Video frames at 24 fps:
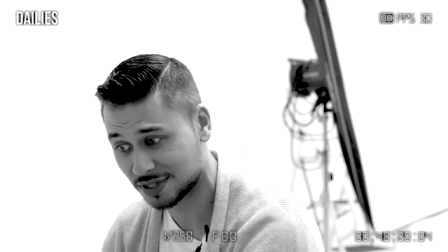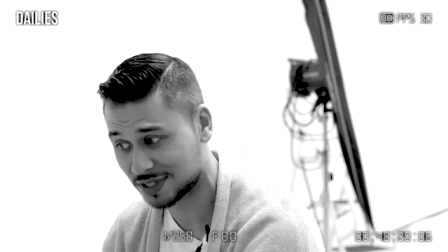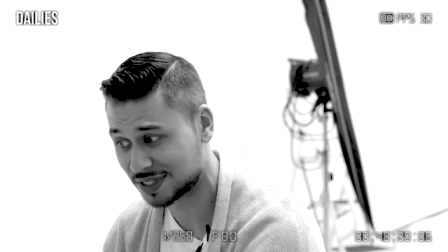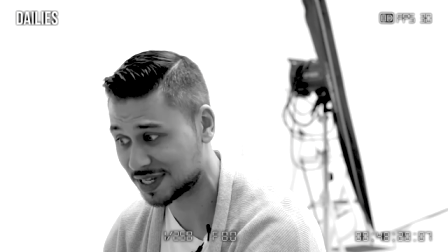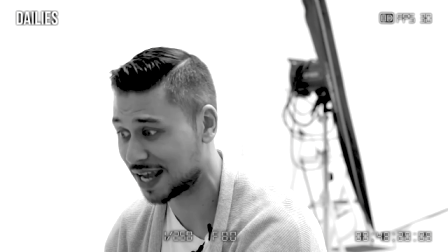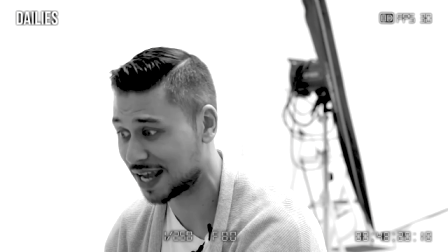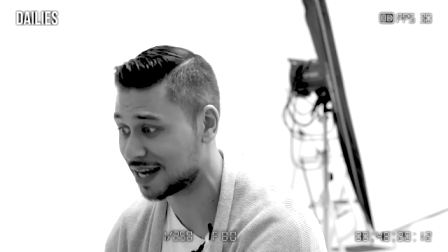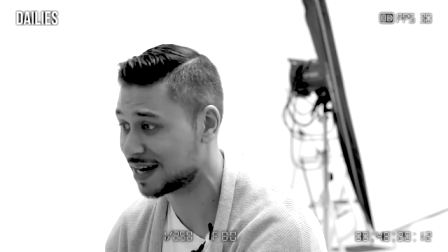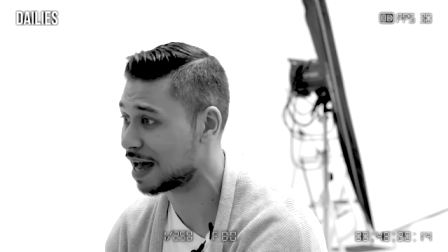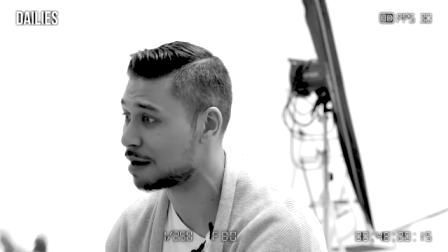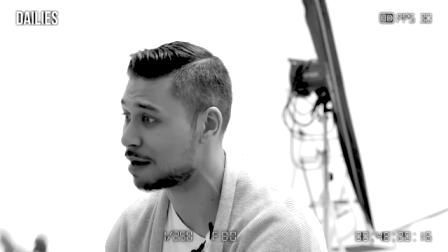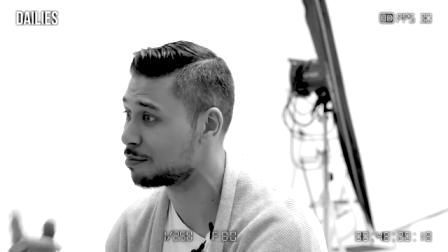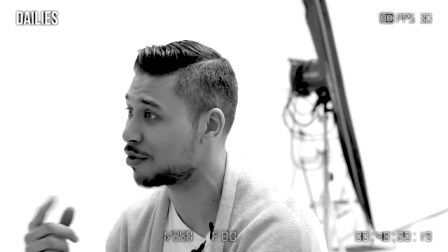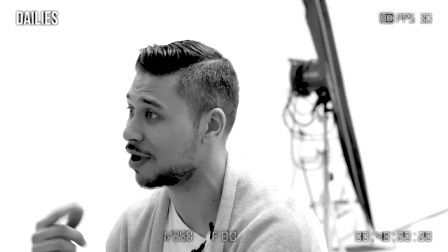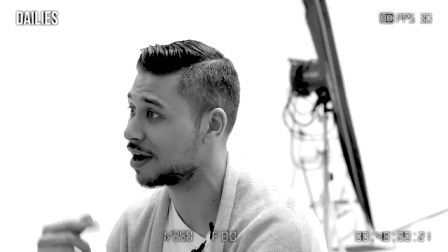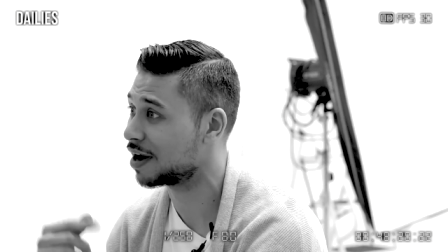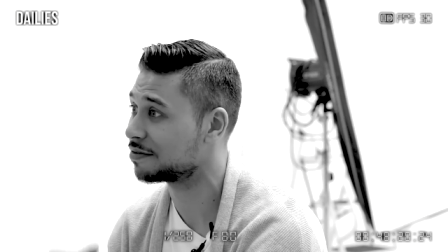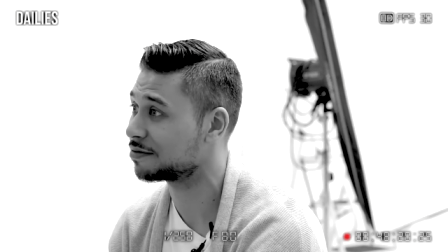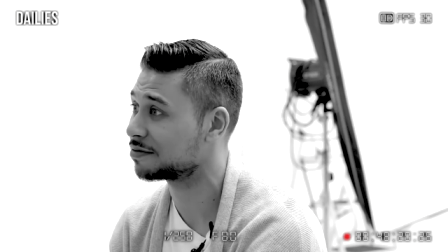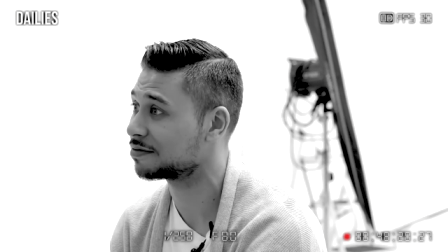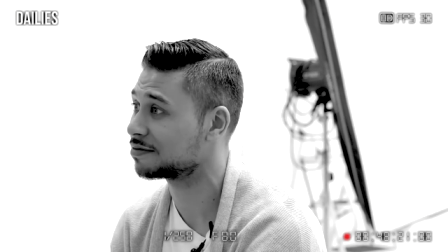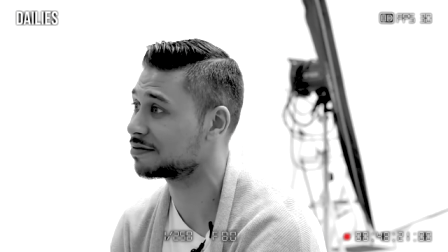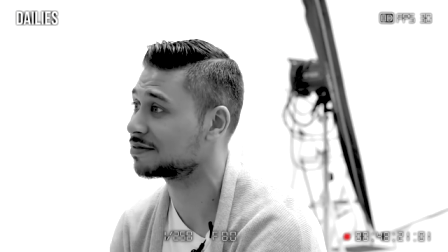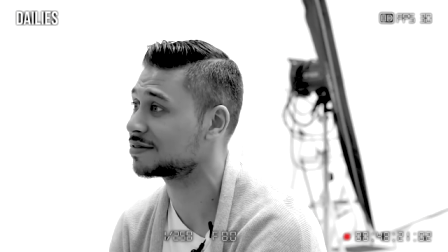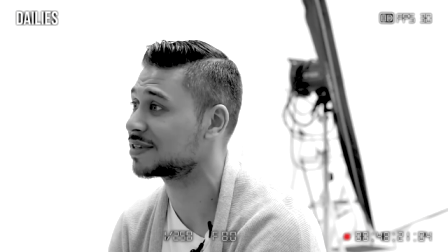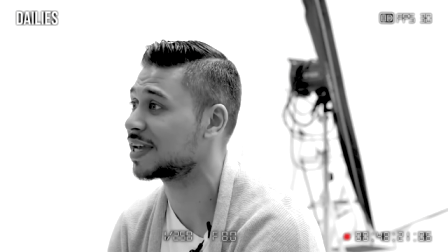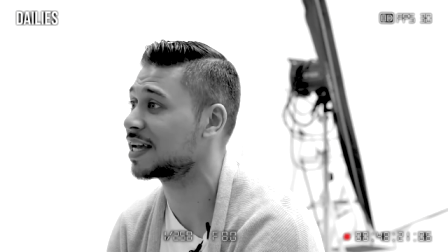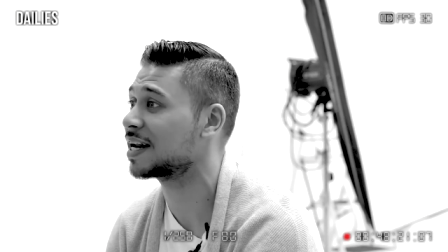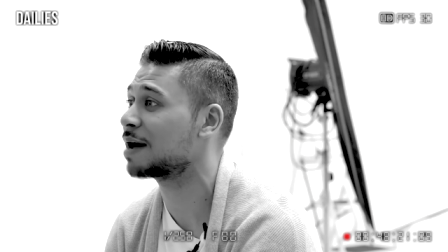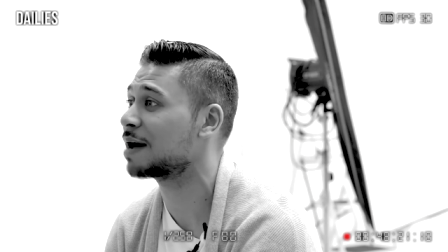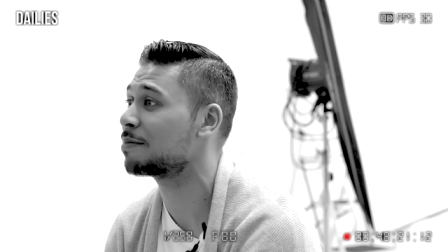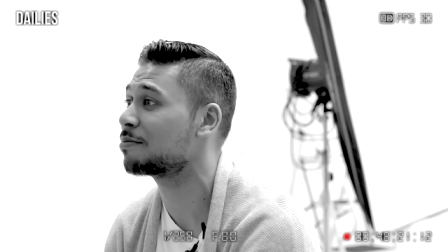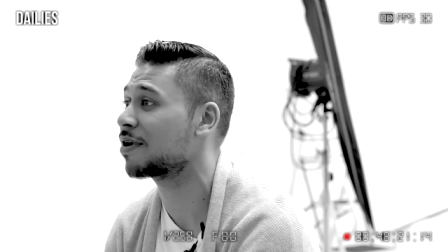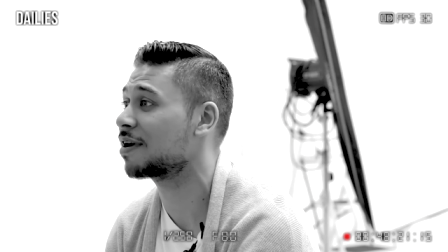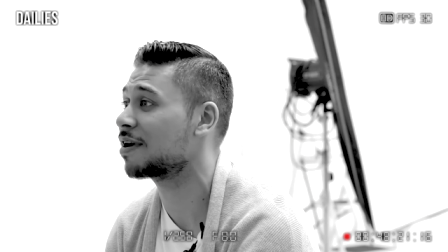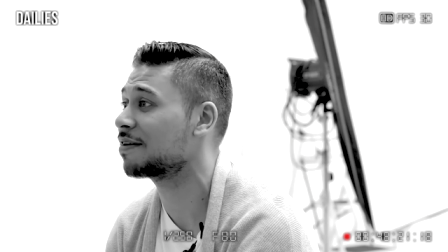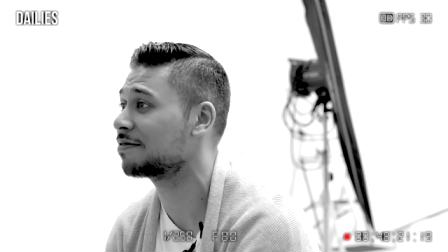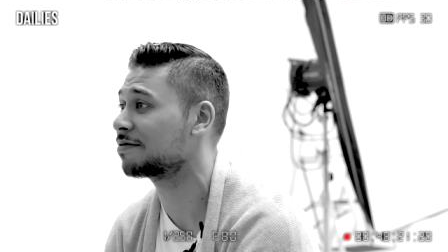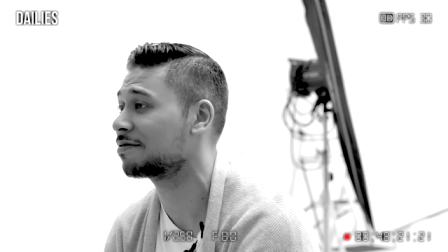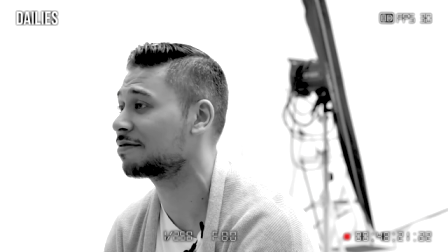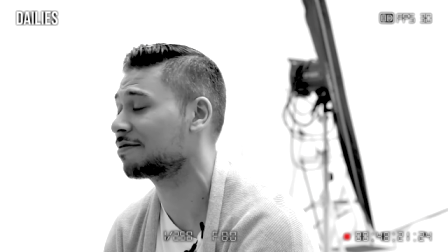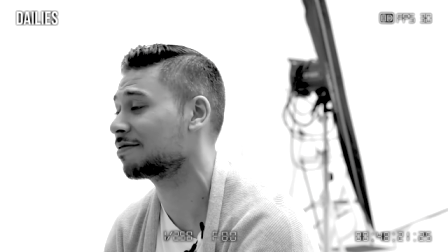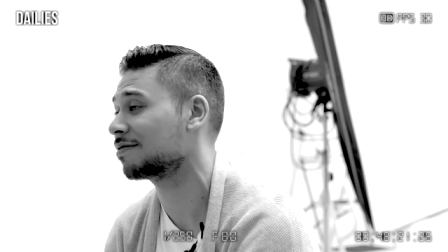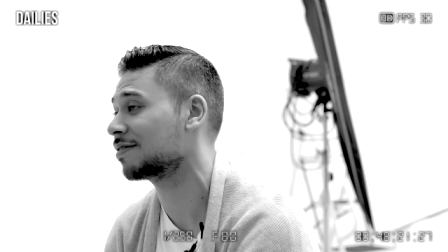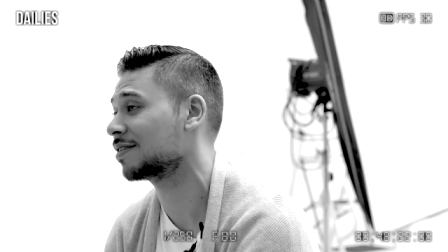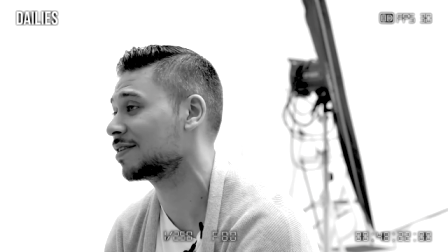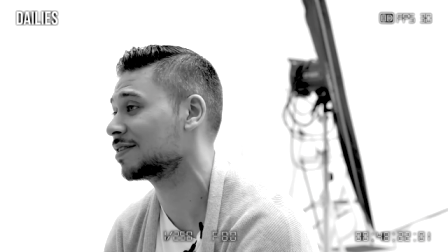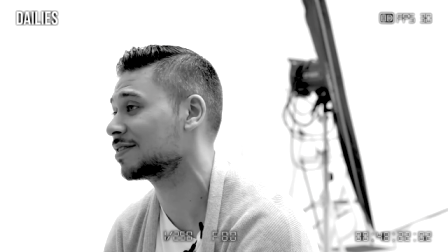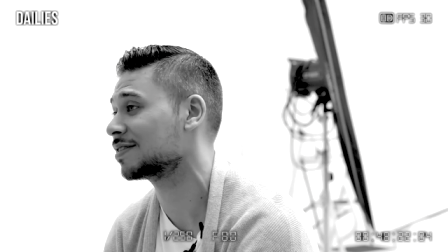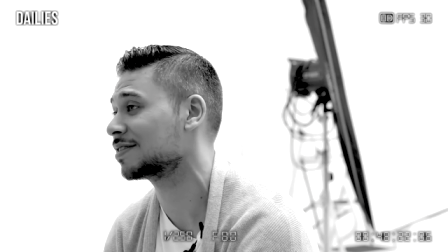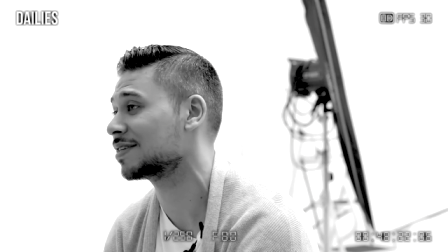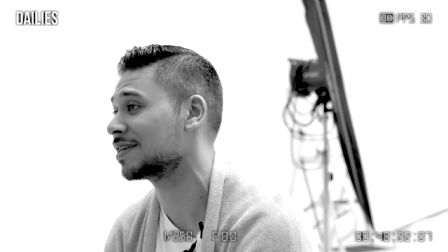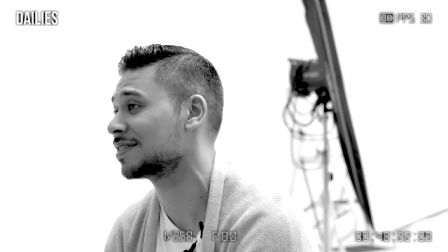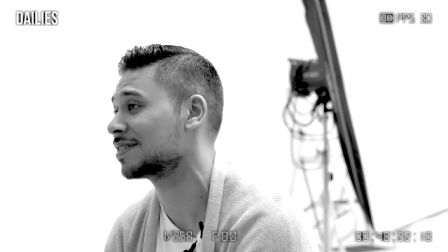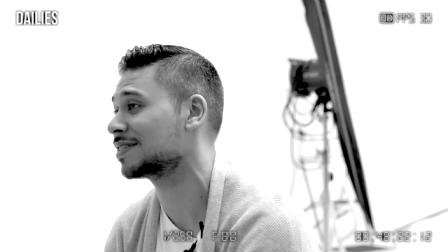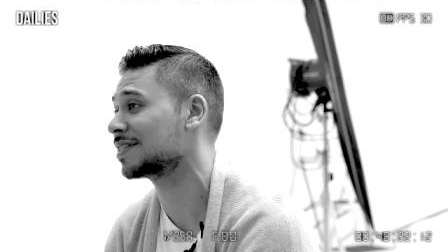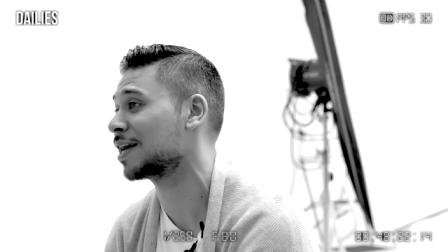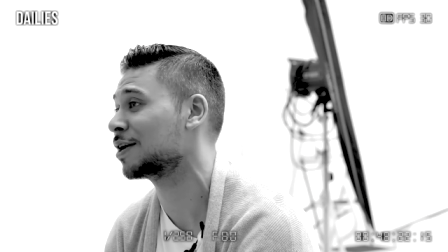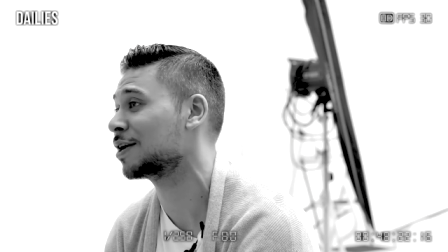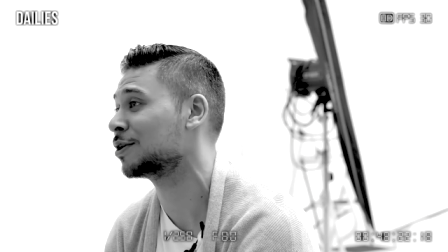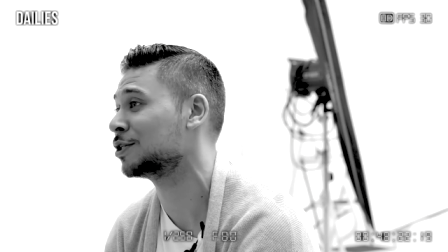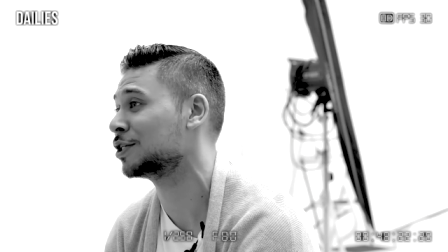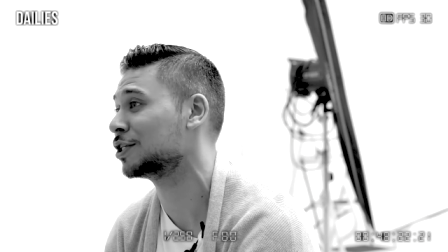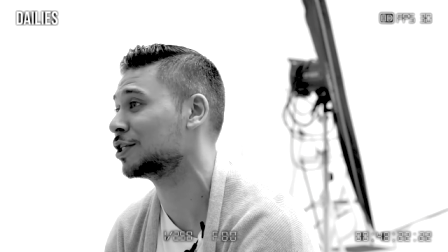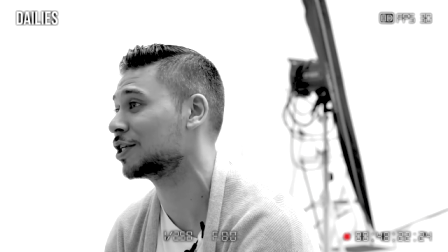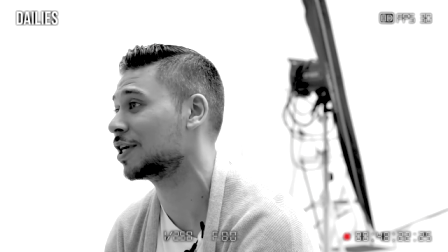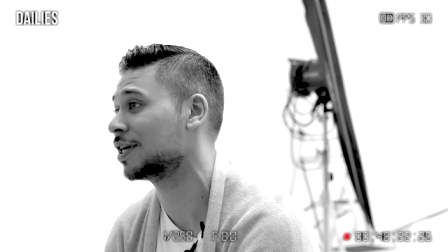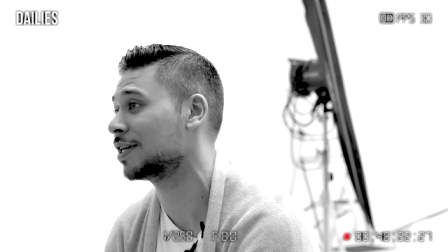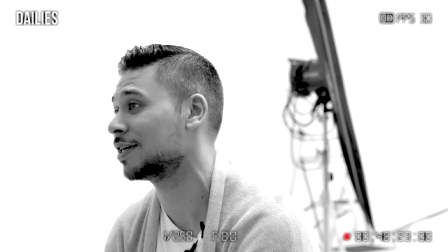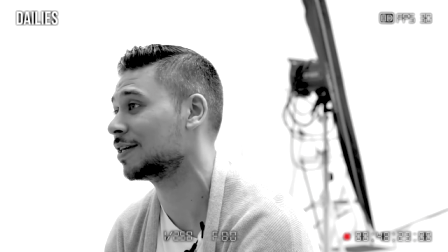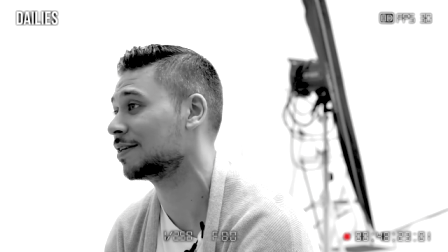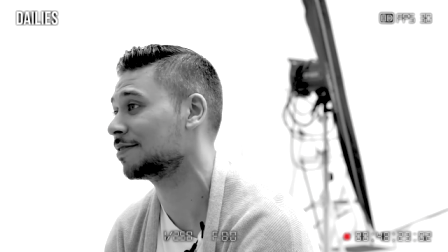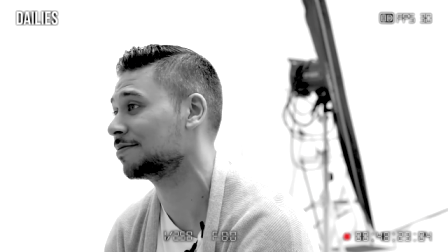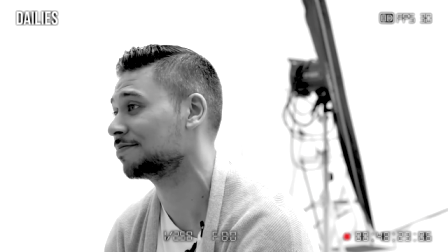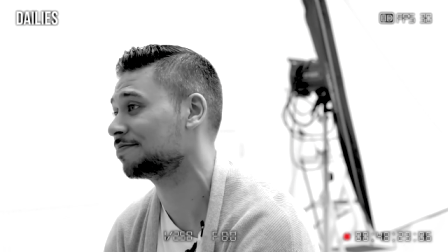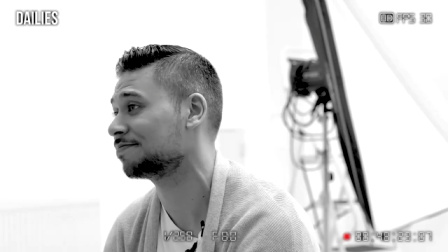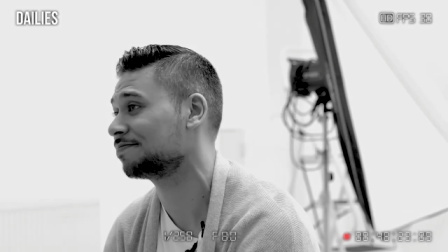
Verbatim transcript: Take that breath. Take that breath and, and stay on your journey.